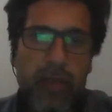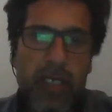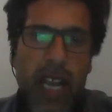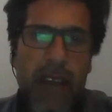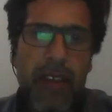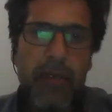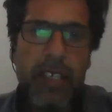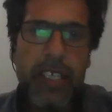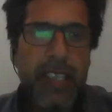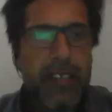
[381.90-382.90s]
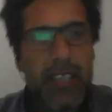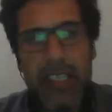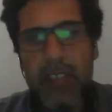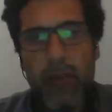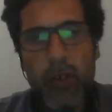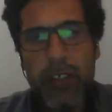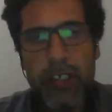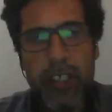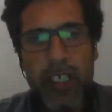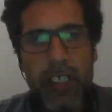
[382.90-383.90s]
Everyone takes sides, of course.
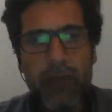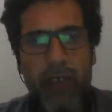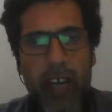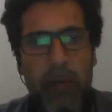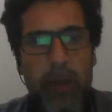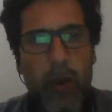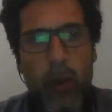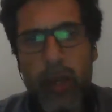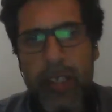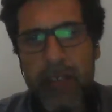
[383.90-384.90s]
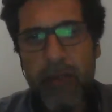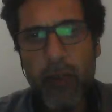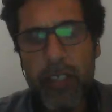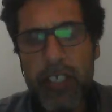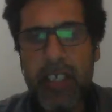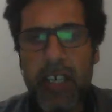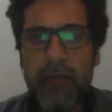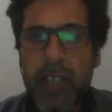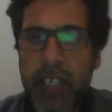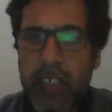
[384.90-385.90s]
The farmer cohesive forces are
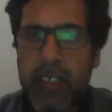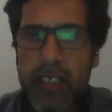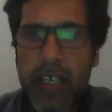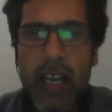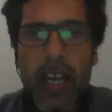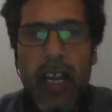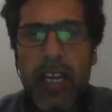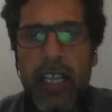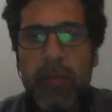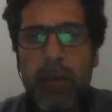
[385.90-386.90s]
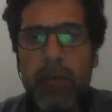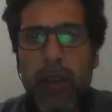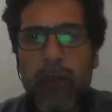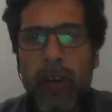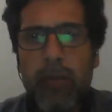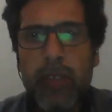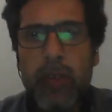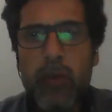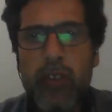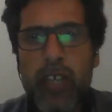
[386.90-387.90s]
weakened, and the people from the
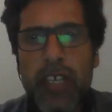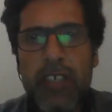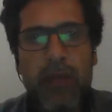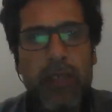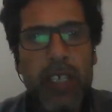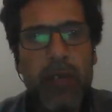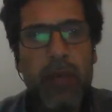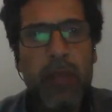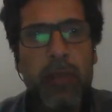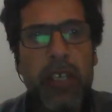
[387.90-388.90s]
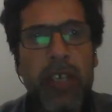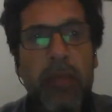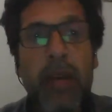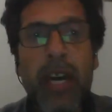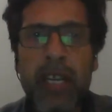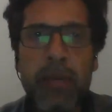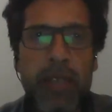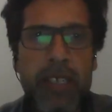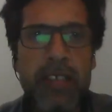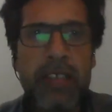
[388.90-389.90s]
two sides of the river become
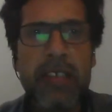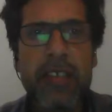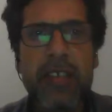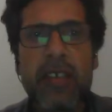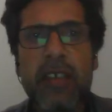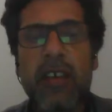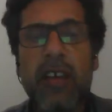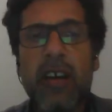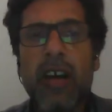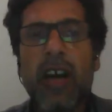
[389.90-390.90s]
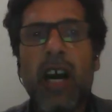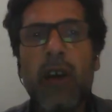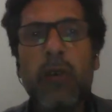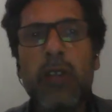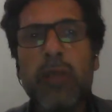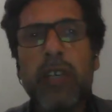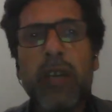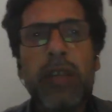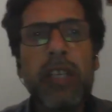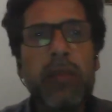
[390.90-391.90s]
enemies. How do they become
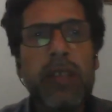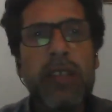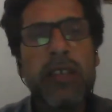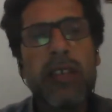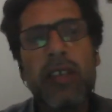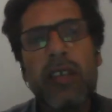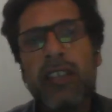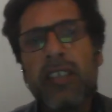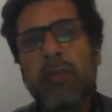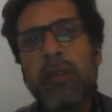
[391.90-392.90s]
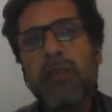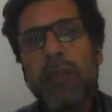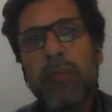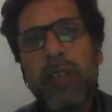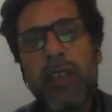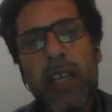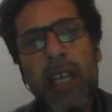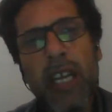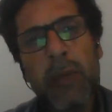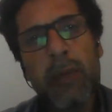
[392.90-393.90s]
enemies? Some of them
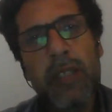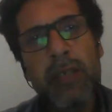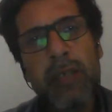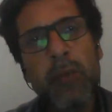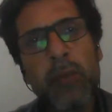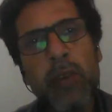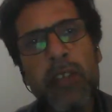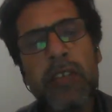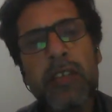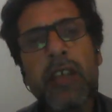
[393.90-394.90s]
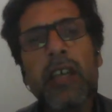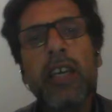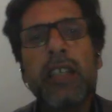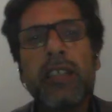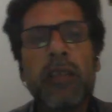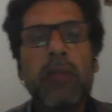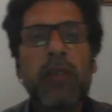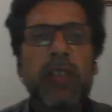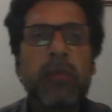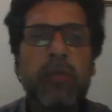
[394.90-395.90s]
align with the rulers, and some
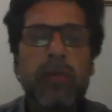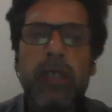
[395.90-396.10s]
of them